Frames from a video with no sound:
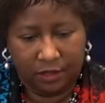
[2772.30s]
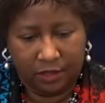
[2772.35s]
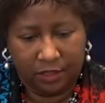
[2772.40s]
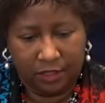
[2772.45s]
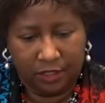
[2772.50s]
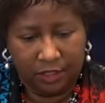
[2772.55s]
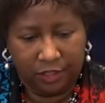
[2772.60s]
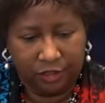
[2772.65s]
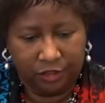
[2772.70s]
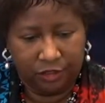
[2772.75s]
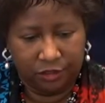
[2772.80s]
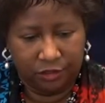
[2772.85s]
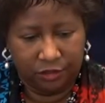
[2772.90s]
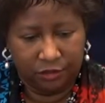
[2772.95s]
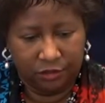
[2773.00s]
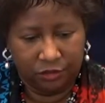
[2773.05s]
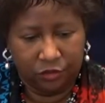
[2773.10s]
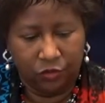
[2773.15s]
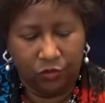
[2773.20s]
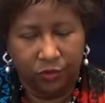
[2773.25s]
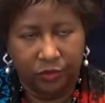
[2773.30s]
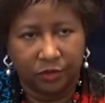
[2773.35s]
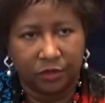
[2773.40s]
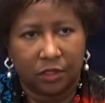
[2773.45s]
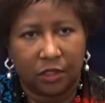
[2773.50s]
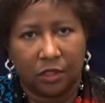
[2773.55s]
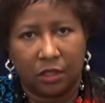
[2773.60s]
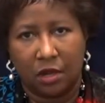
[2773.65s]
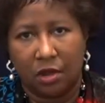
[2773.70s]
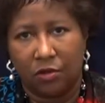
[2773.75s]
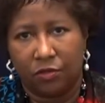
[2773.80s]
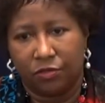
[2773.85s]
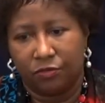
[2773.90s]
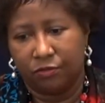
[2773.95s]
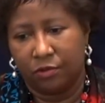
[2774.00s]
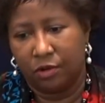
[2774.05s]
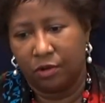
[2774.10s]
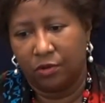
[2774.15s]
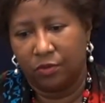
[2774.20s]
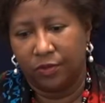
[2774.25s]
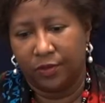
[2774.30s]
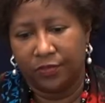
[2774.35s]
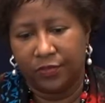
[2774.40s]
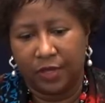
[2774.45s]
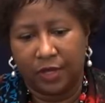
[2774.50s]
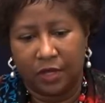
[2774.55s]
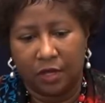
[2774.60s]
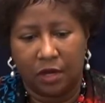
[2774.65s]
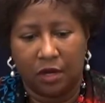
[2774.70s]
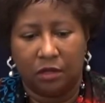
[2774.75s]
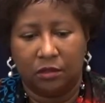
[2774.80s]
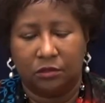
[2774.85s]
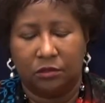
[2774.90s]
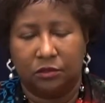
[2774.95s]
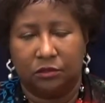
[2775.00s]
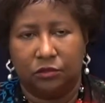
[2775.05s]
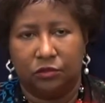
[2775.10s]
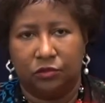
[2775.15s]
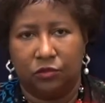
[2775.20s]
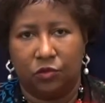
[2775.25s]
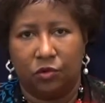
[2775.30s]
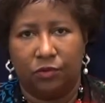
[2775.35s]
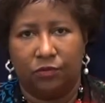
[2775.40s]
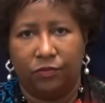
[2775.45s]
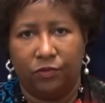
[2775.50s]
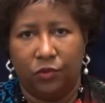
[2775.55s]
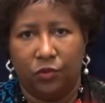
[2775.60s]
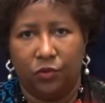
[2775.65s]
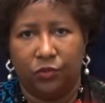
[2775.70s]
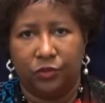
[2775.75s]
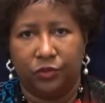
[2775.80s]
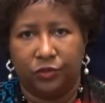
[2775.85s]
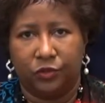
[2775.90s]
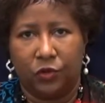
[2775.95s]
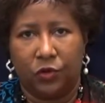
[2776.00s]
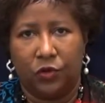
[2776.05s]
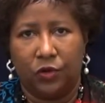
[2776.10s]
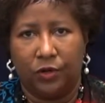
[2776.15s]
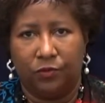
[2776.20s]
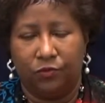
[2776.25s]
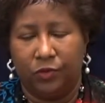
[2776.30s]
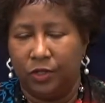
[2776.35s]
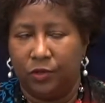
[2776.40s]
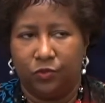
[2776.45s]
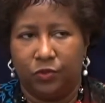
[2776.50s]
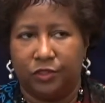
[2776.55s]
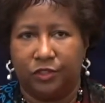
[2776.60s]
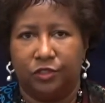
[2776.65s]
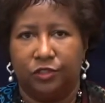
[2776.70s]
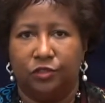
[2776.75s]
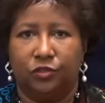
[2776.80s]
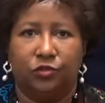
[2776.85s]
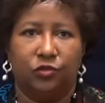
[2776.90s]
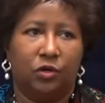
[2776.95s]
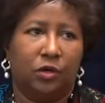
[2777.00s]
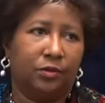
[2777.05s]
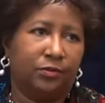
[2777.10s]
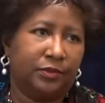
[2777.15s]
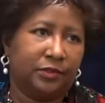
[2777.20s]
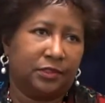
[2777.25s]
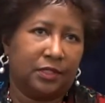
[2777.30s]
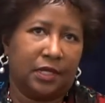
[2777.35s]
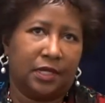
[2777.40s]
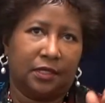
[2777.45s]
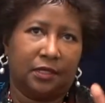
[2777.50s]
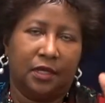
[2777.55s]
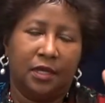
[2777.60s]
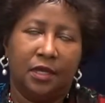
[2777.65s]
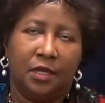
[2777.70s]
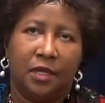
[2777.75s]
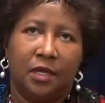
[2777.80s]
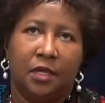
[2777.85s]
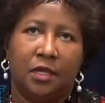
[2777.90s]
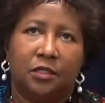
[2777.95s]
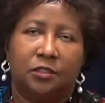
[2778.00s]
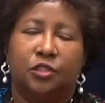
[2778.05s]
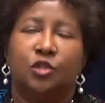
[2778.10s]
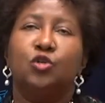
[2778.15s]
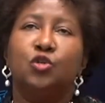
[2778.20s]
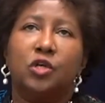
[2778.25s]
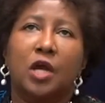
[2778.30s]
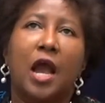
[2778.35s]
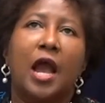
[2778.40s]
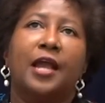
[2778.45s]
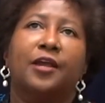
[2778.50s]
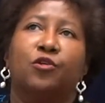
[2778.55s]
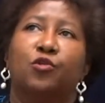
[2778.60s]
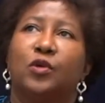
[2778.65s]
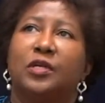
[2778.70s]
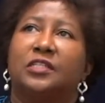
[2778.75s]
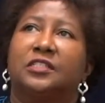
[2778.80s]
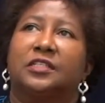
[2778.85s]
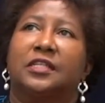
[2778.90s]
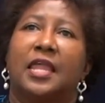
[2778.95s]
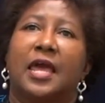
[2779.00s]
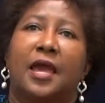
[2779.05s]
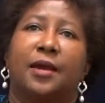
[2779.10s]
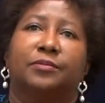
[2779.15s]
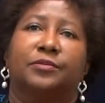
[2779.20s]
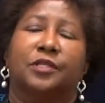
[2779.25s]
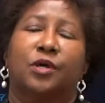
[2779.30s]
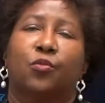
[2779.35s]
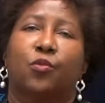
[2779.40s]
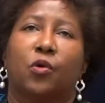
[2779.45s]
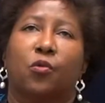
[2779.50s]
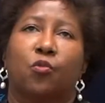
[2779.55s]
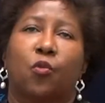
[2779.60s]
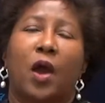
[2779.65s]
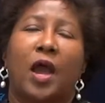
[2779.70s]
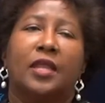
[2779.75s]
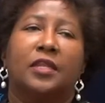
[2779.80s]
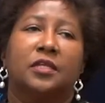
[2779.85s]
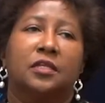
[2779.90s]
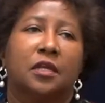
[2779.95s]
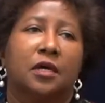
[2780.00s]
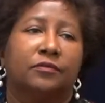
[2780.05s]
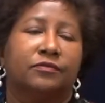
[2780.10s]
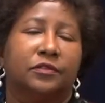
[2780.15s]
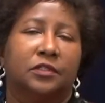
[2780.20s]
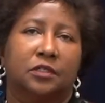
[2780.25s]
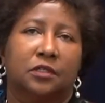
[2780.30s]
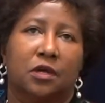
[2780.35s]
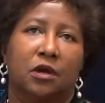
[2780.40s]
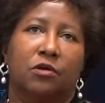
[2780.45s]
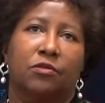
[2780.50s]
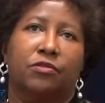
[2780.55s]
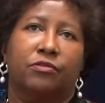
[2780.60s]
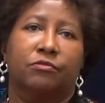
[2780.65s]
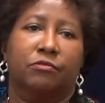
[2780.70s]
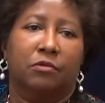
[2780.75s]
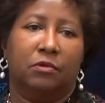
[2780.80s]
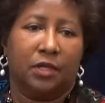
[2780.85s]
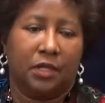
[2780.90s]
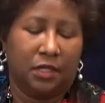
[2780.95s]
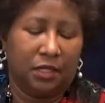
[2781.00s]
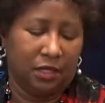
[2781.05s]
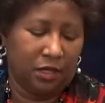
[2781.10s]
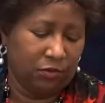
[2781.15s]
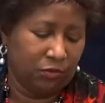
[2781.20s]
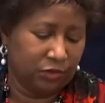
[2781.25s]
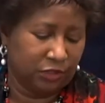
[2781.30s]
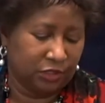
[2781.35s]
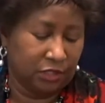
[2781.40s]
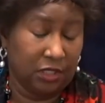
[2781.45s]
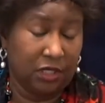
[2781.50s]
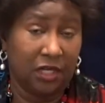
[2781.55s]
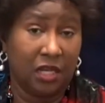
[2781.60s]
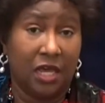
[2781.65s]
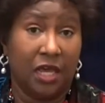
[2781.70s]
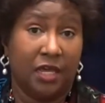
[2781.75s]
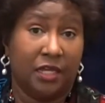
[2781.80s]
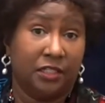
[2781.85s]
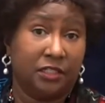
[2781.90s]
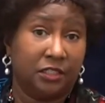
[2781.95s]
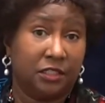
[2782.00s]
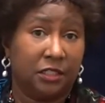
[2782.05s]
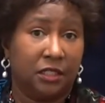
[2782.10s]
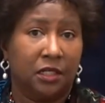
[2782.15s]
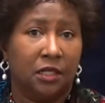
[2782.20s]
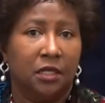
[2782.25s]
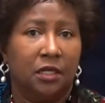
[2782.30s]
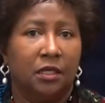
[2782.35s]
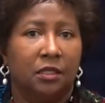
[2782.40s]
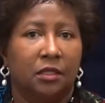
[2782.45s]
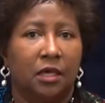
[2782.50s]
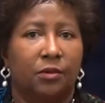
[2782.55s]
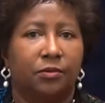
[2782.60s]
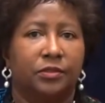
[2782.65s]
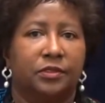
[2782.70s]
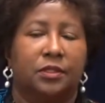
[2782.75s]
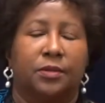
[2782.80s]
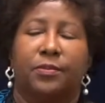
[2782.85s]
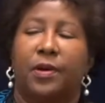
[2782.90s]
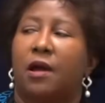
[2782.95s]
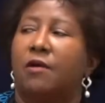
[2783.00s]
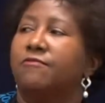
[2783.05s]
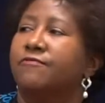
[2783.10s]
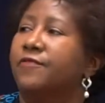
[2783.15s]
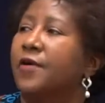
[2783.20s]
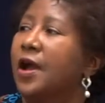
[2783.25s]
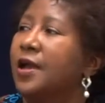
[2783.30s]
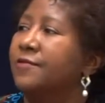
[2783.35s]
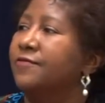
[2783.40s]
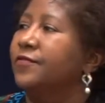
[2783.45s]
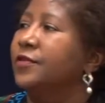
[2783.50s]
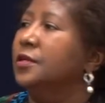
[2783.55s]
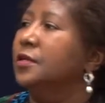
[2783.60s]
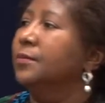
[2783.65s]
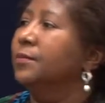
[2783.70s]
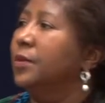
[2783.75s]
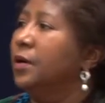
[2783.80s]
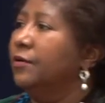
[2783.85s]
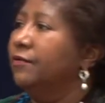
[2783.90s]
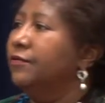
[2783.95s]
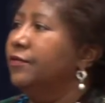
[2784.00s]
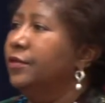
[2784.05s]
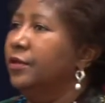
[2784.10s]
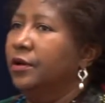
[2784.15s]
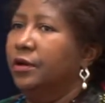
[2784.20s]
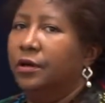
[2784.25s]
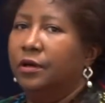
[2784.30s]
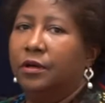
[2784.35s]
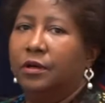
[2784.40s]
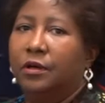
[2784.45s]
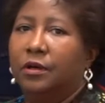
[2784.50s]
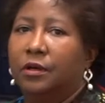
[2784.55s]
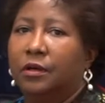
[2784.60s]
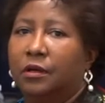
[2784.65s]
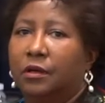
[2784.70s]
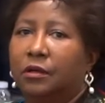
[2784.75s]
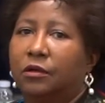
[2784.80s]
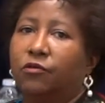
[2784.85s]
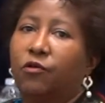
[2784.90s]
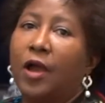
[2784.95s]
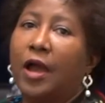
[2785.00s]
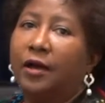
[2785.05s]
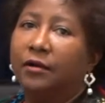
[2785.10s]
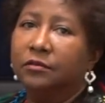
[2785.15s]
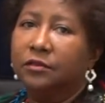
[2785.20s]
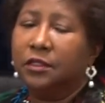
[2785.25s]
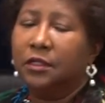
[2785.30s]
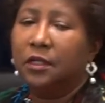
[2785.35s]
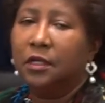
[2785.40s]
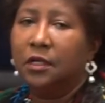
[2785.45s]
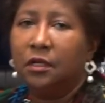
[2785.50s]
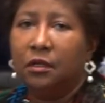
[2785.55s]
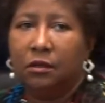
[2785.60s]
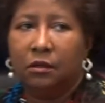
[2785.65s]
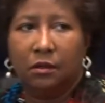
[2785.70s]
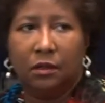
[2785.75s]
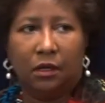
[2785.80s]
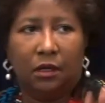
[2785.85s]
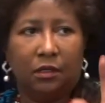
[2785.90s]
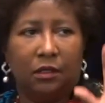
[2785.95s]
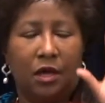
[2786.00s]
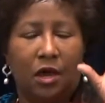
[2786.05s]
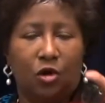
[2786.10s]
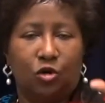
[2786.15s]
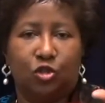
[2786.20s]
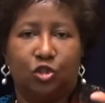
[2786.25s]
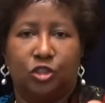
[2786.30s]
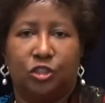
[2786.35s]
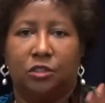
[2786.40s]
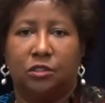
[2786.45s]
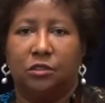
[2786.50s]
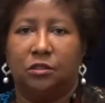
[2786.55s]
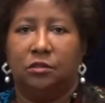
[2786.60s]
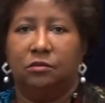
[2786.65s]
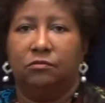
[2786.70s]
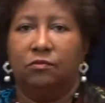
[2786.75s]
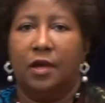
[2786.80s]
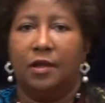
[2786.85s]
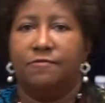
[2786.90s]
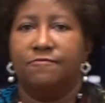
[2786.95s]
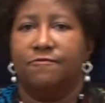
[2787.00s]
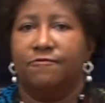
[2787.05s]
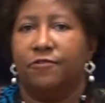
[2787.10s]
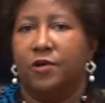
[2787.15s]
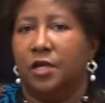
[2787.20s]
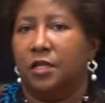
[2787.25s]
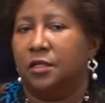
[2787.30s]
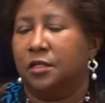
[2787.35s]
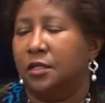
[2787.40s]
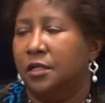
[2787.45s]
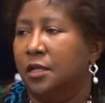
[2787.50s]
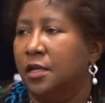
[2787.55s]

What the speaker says: each tourist could go through what they called the door of no return. It really wasn't a door, it was like 2 concrete slabs that were wide enough to go through it, and there was a ledge that was about 5 feet above the ground, the ocean right in front.